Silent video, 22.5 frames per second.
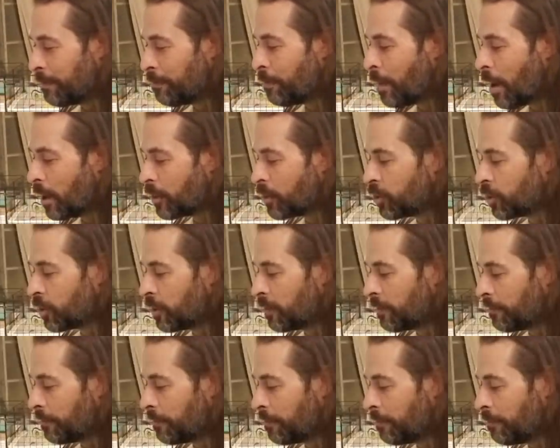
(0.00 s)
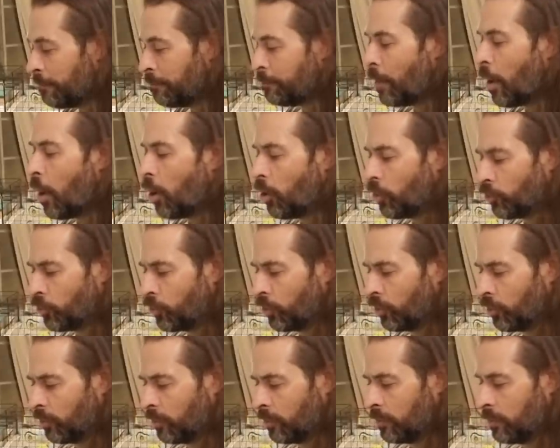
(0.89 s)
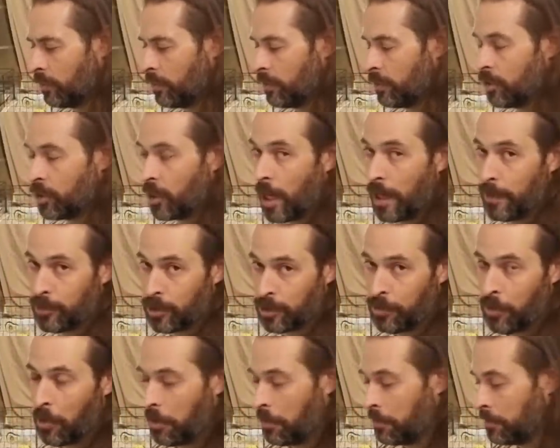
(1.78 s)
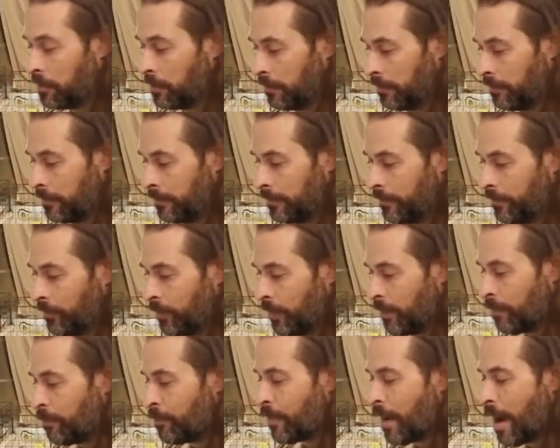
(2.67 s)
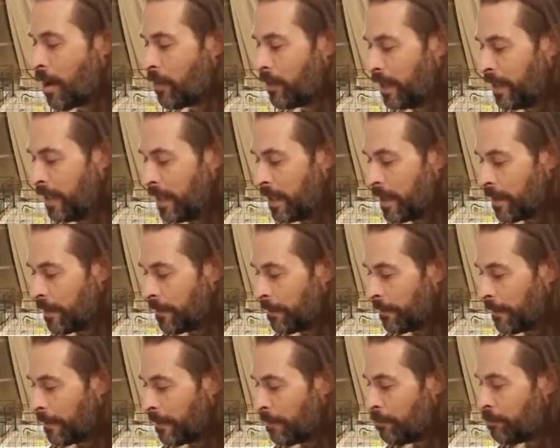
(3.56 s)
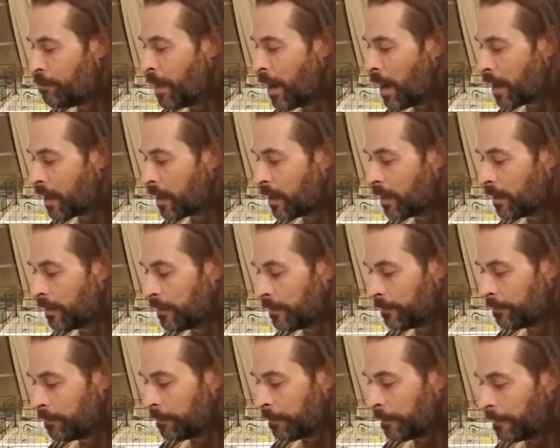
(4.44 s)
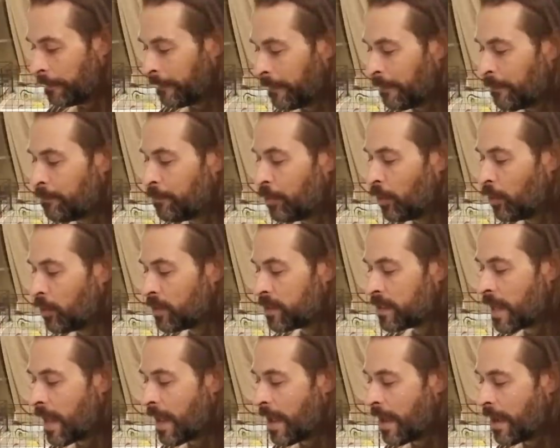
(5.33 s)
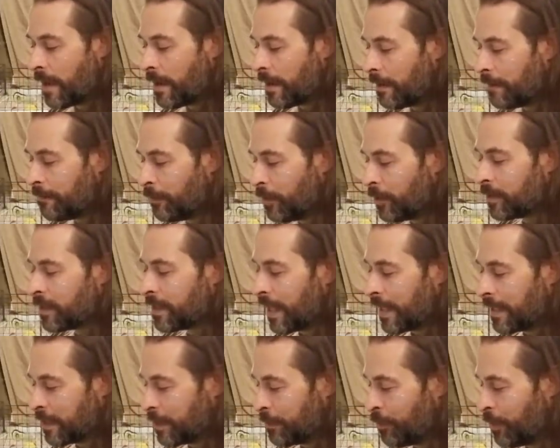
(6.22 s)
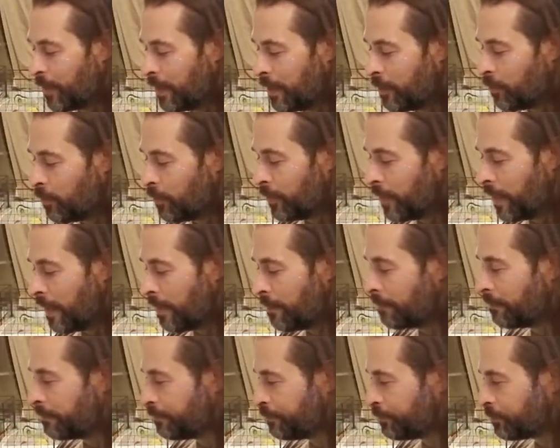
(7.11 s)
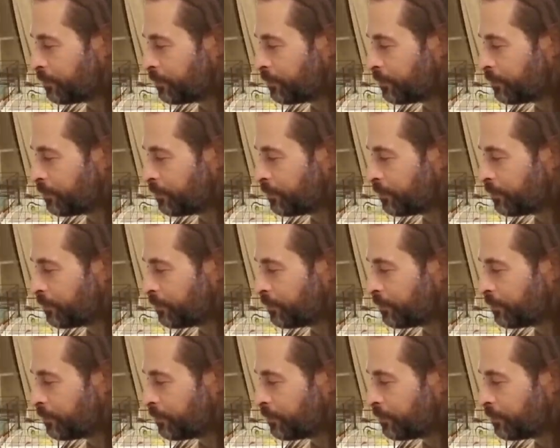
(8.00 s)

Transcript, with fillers: Bodger, Bond, James Bond, Brownie, Buck, Bullseye. Bullseye is a pretty cool name.